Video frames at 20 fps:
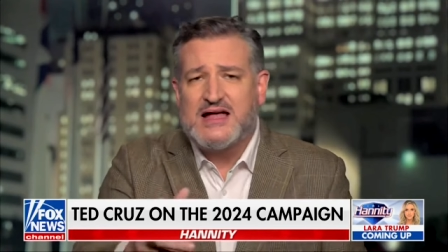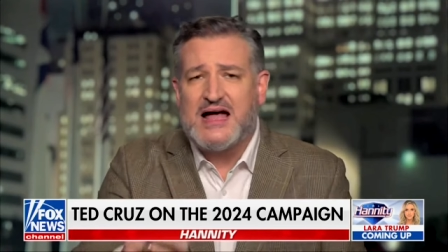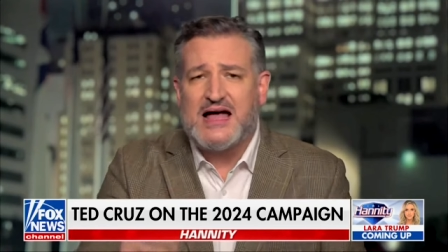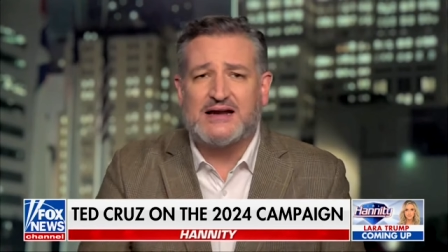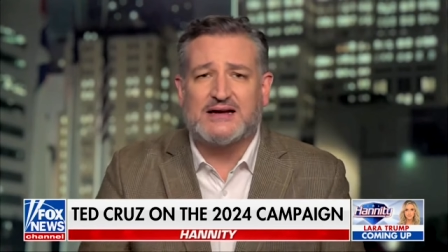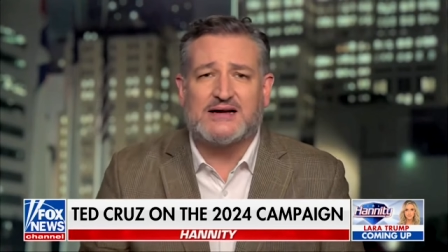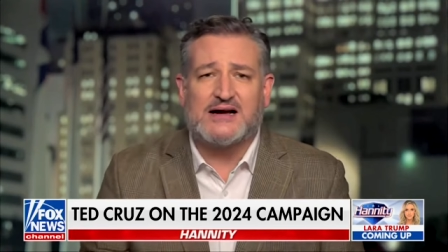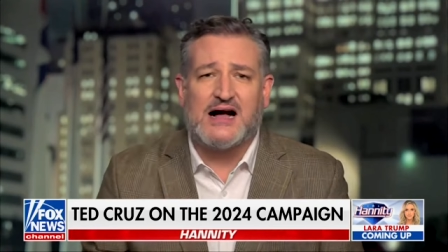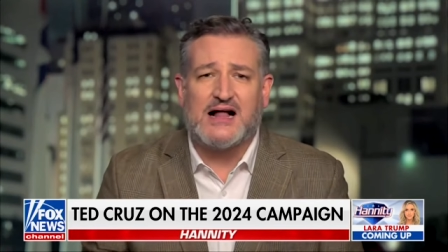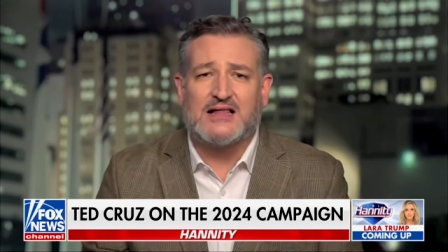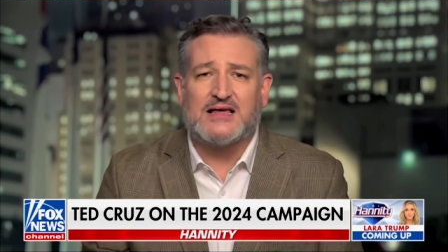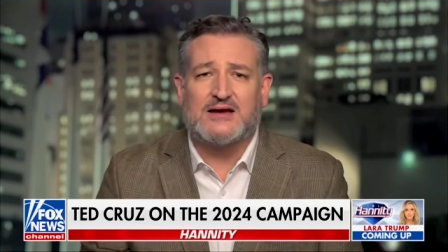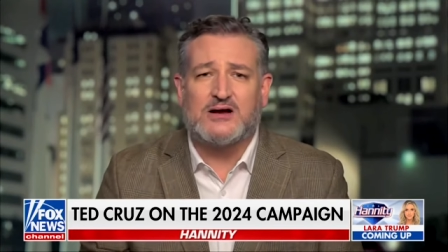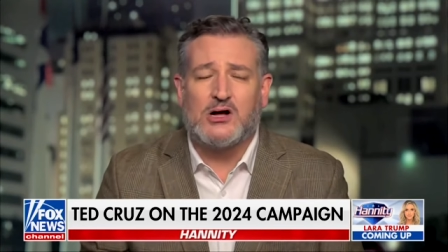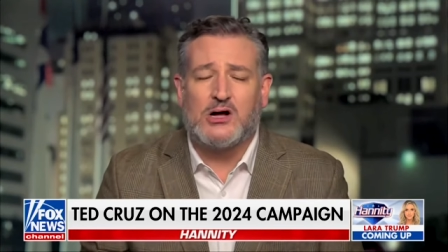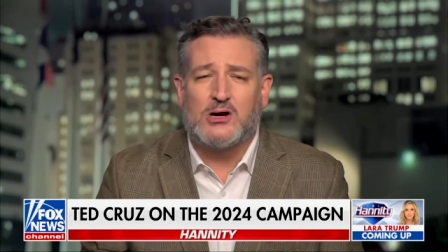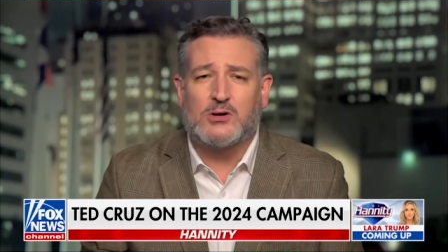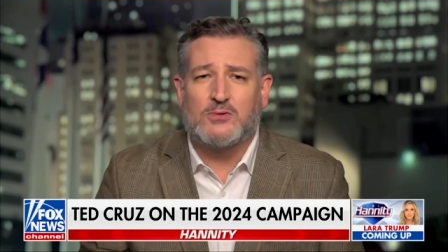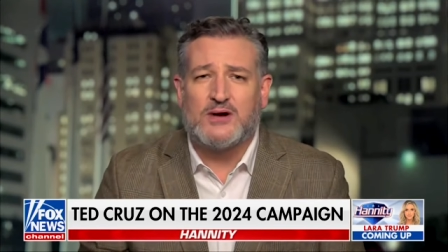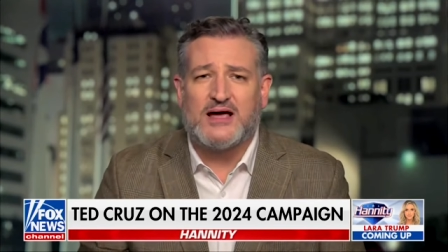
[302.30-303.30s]
And Colin
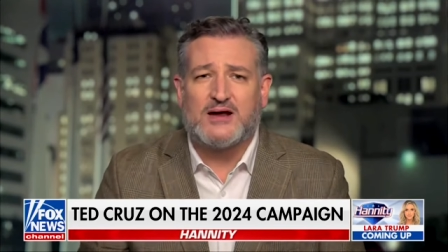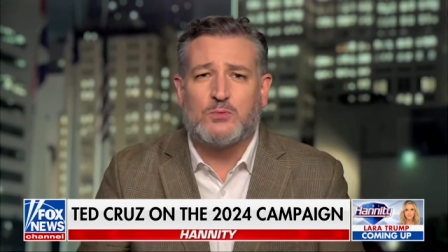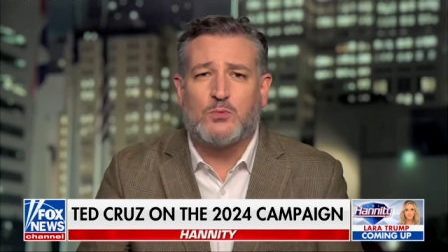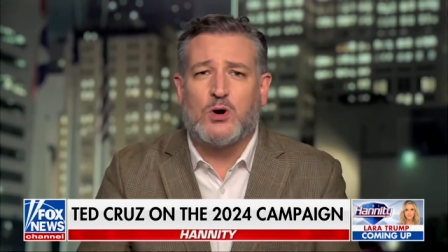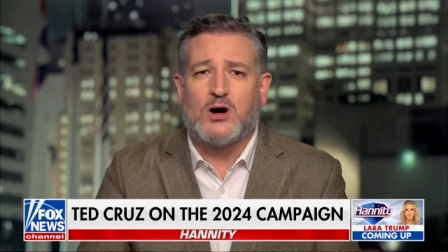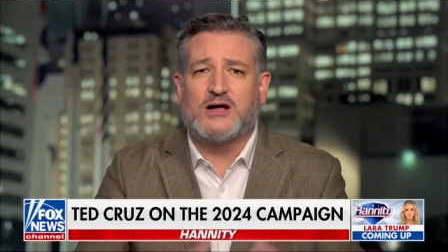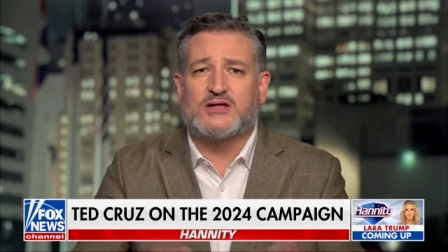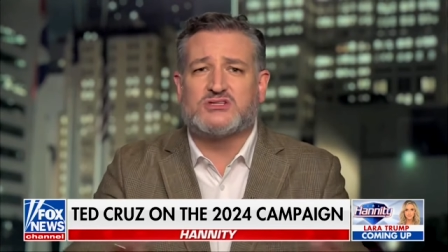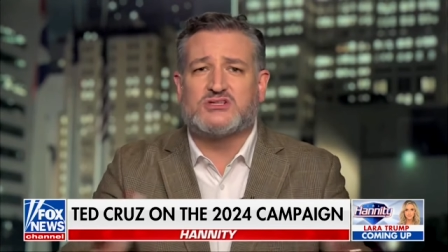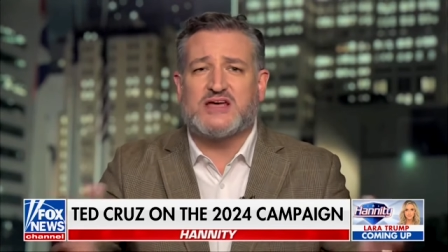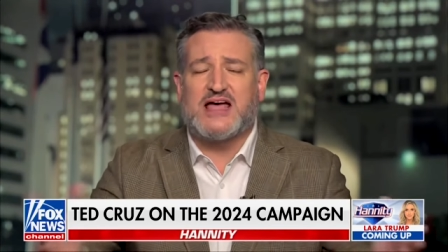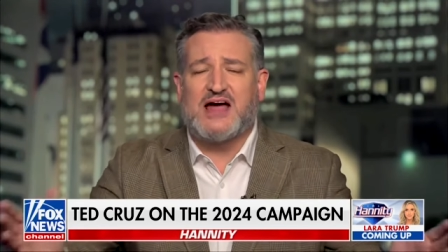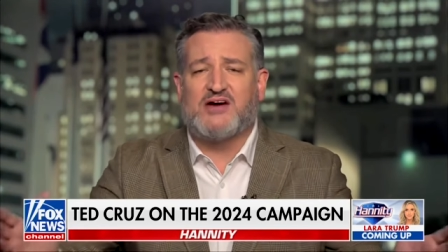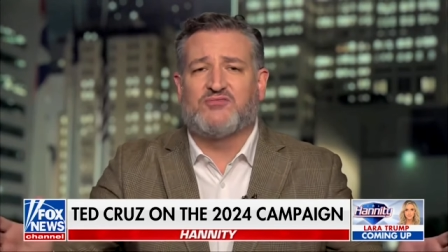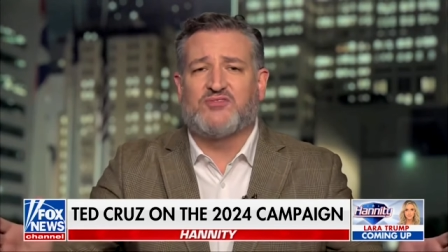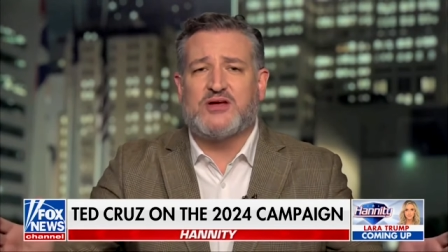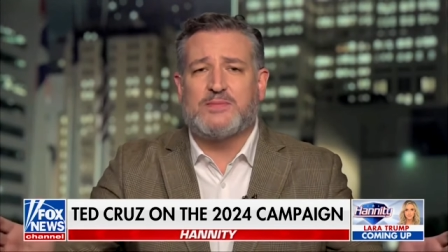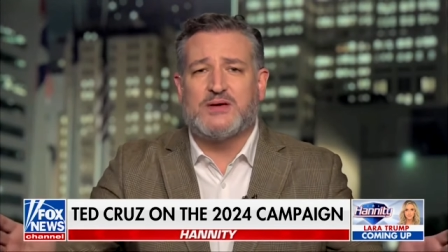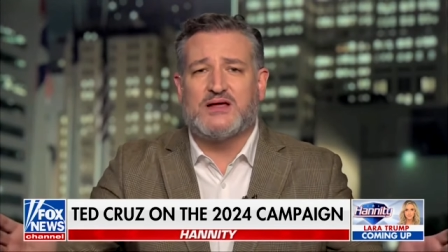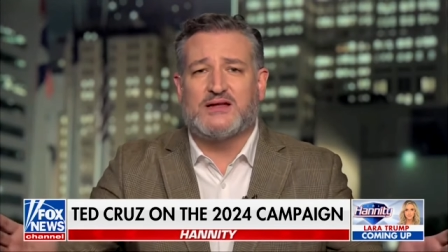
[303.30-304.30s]
Allred wants
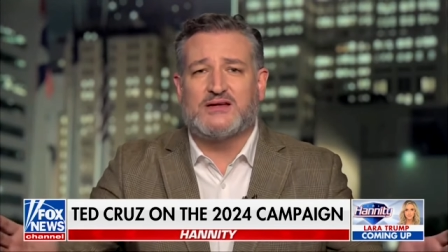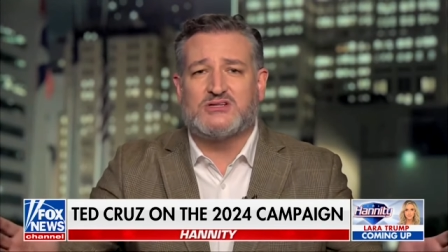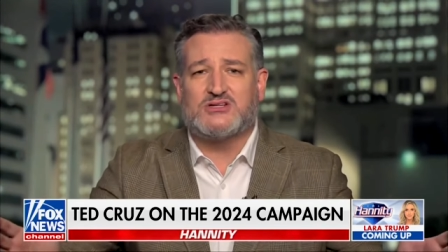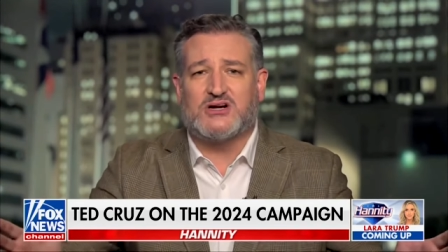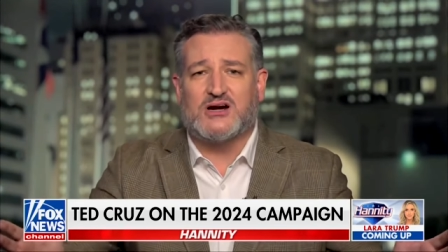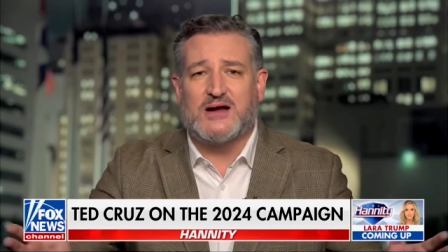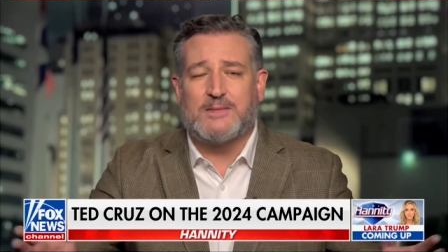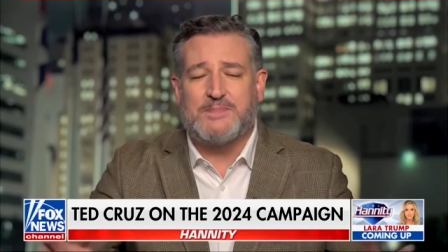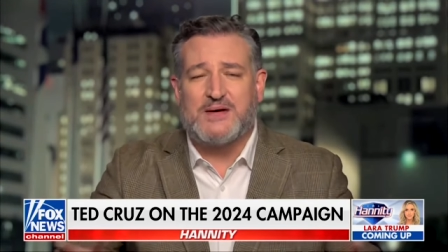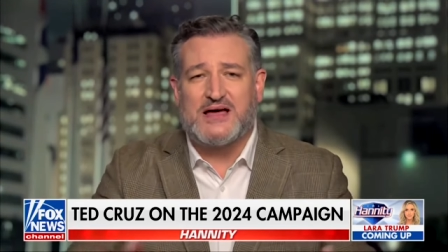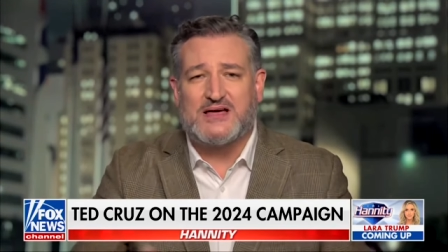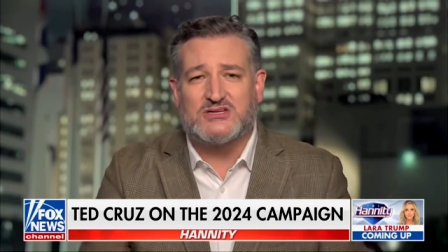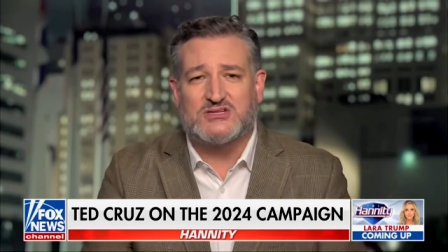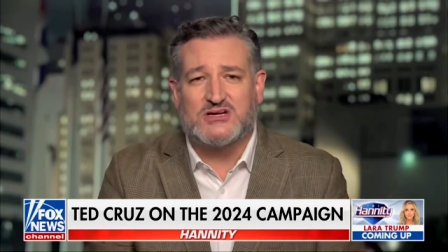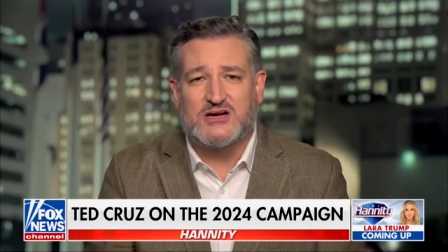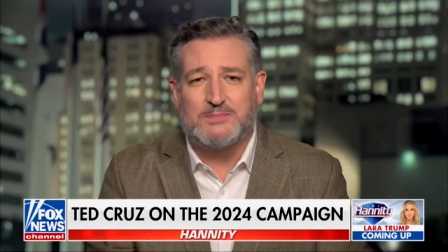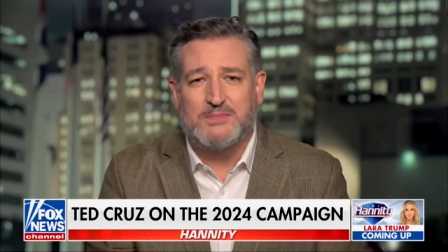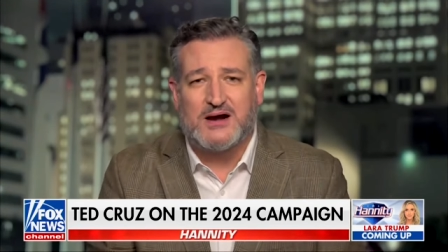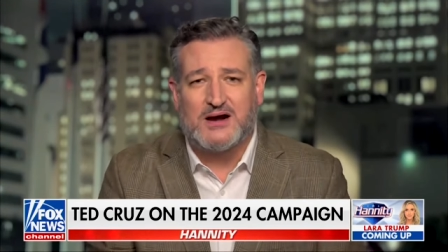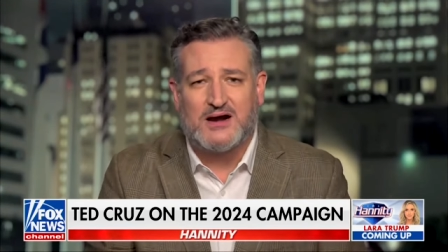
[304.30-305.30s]
every military base
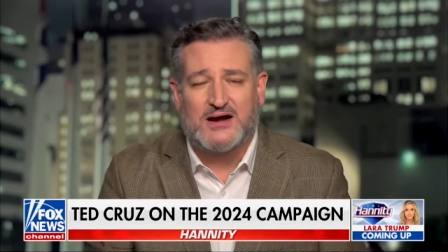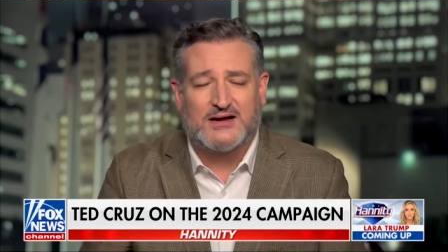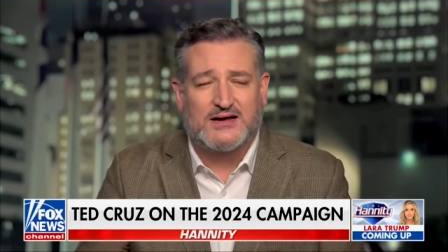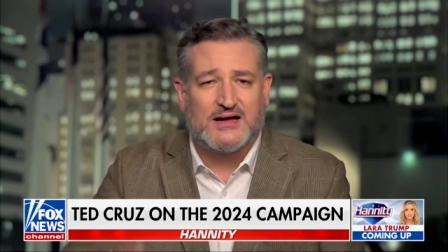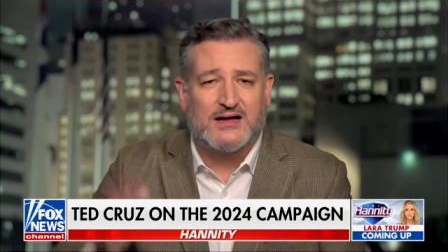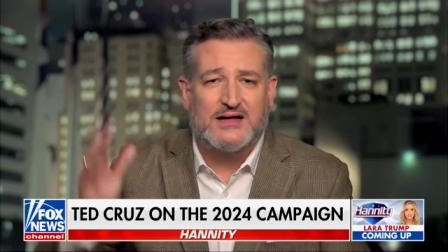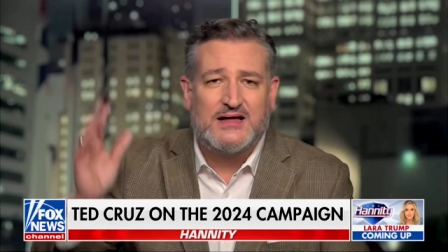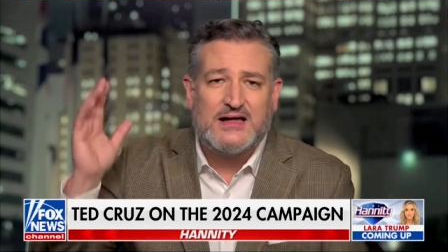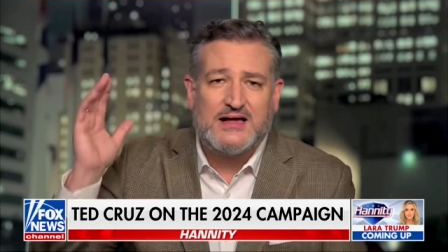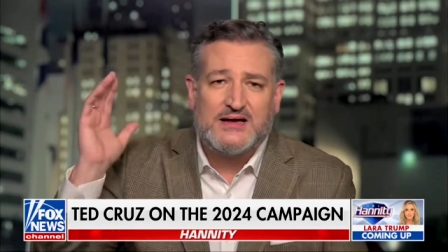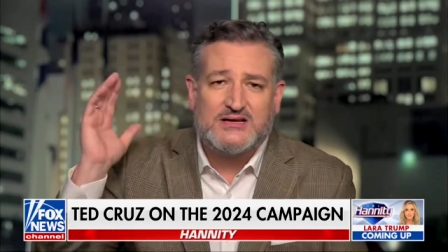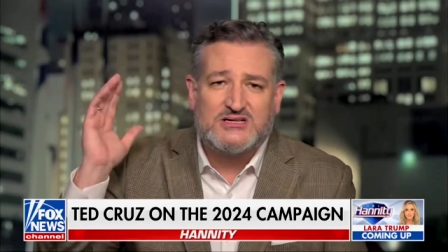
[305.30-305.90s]
in America